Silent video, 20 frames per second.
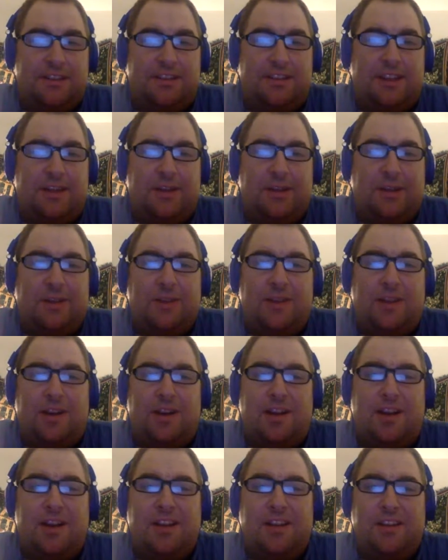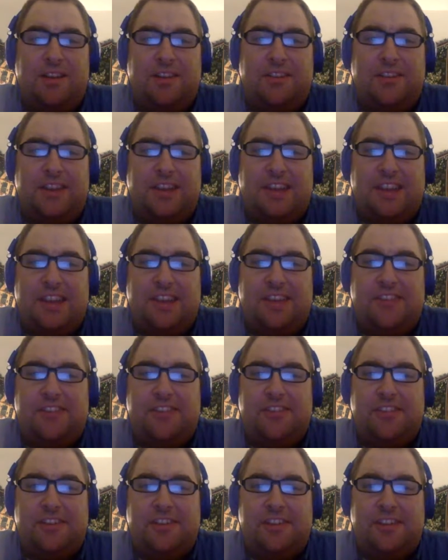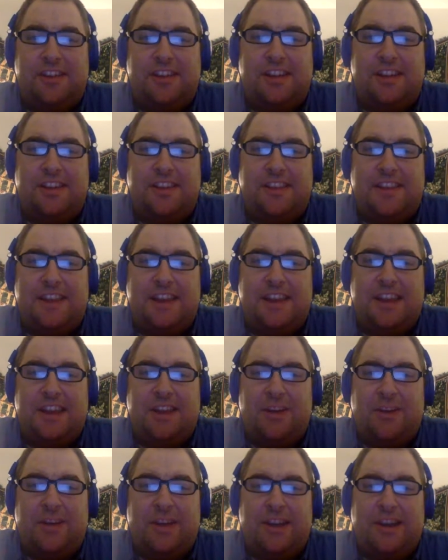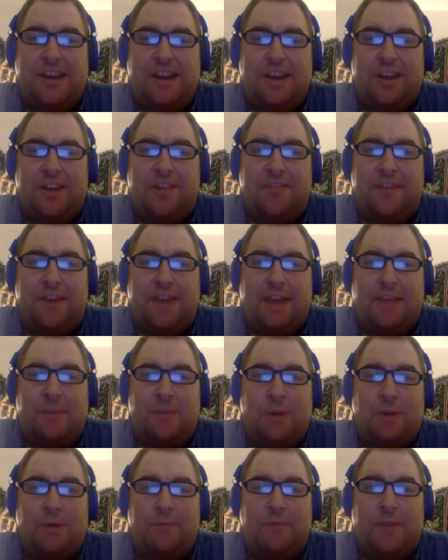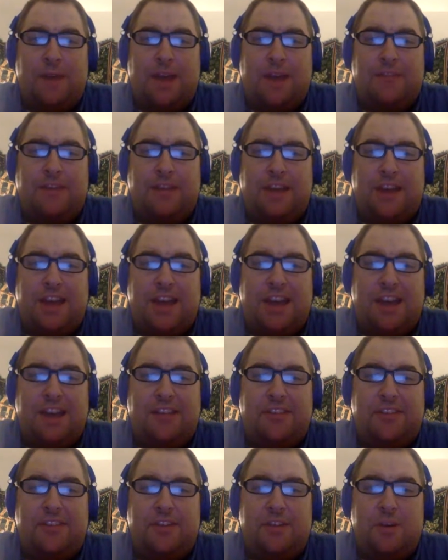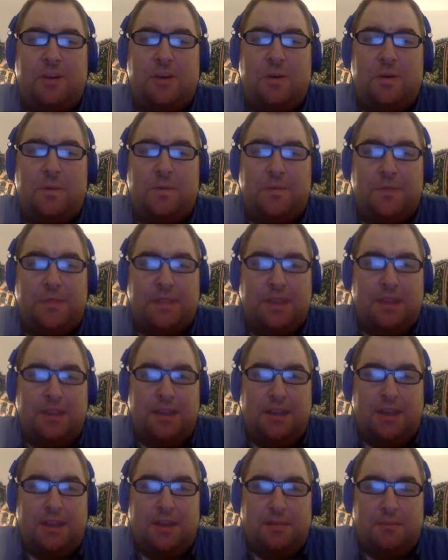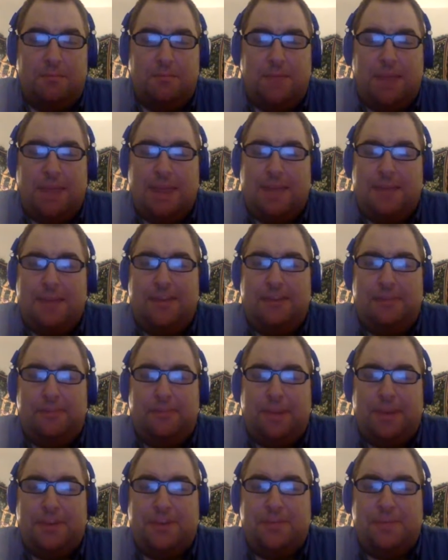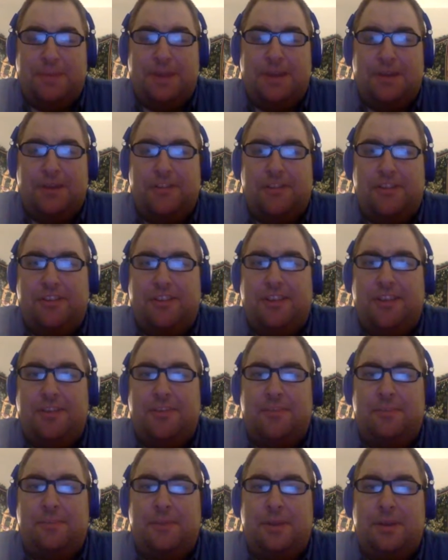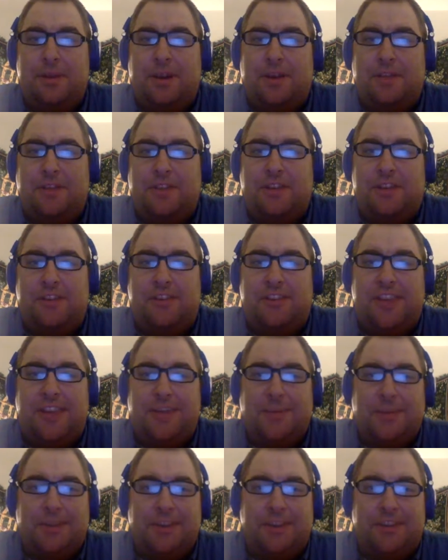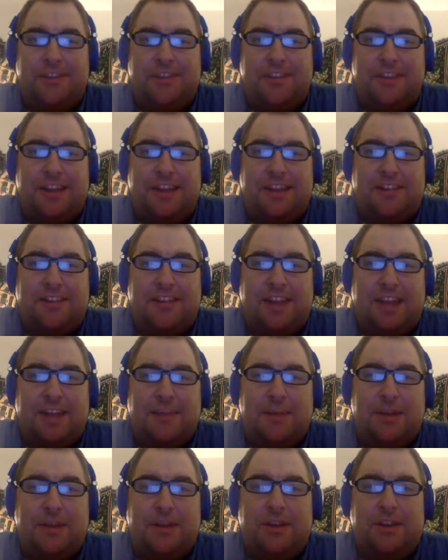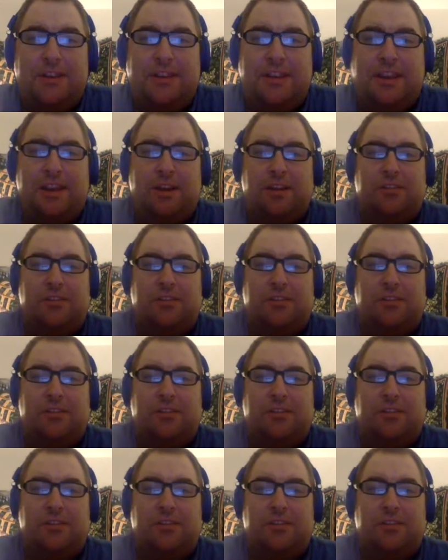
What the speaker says: Eric Law, it looks like he's starting to get that ERA down to 5.59. So maybe he's pitched better since he's been off the disabled list. So that's kind of been good there.